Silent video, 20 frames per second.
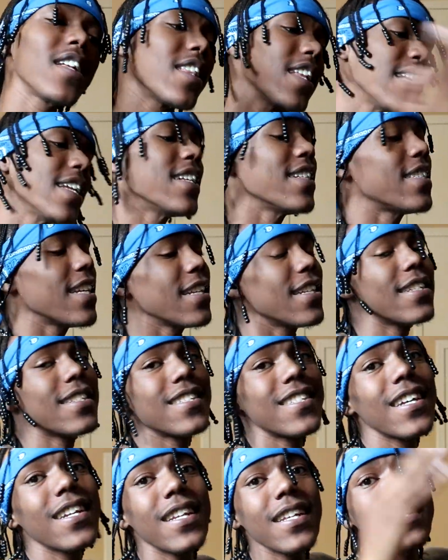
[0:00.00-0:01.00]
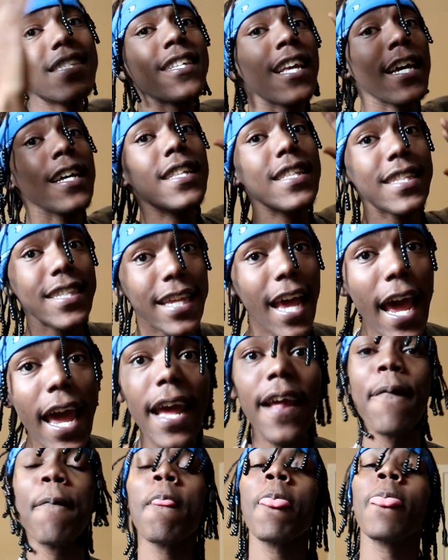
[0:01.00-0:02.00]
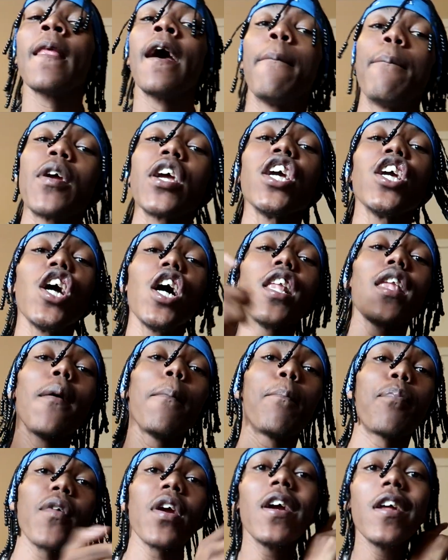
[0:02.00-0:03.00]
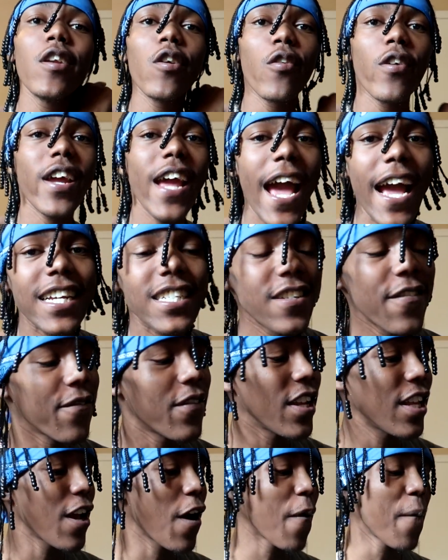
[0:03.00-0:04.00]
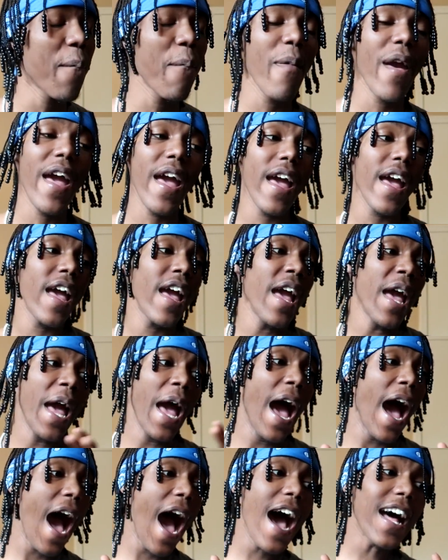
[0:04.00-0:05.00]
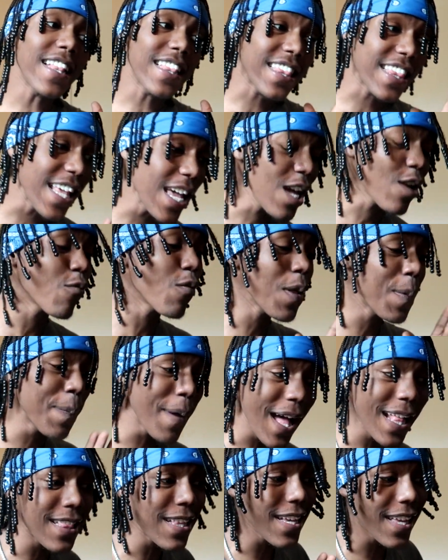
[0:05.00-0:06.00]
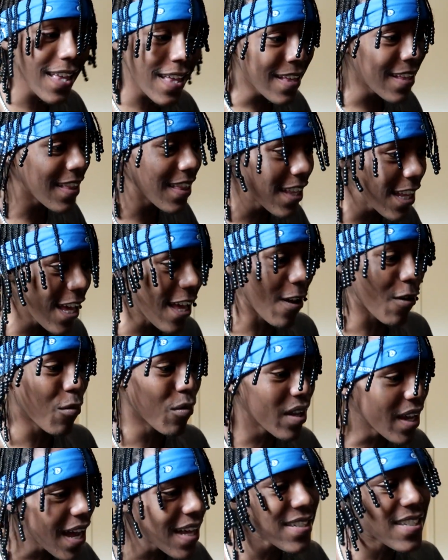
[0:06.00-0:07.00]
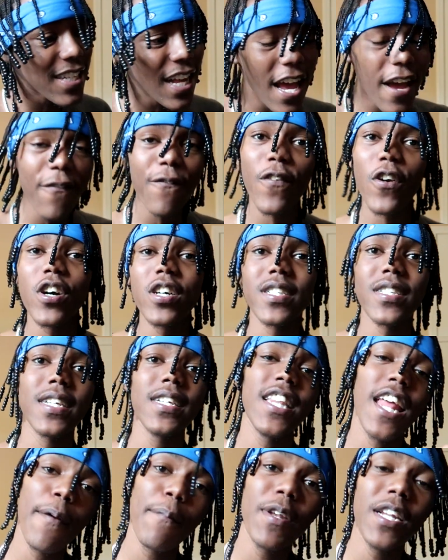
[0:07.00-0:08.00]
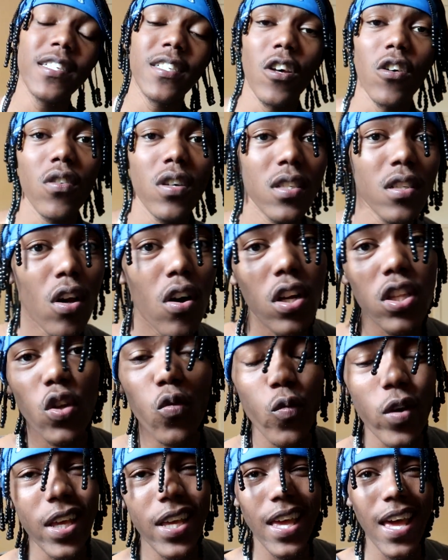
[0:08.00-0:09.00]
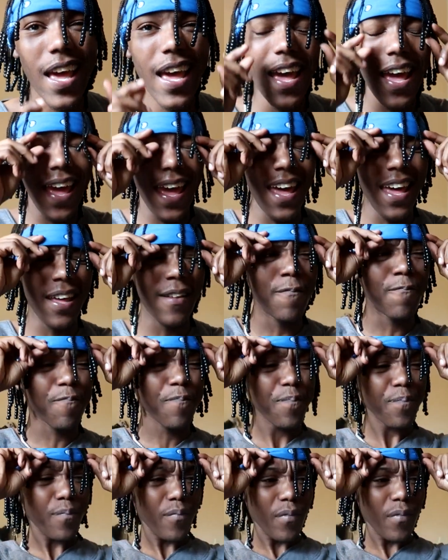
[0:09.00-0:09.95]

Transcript: the latest in the city. Today, bringing y'all a brand new reaction video, man. I think we about to get lit. We got Sad Frosty, naming the song is called The Weeknd, and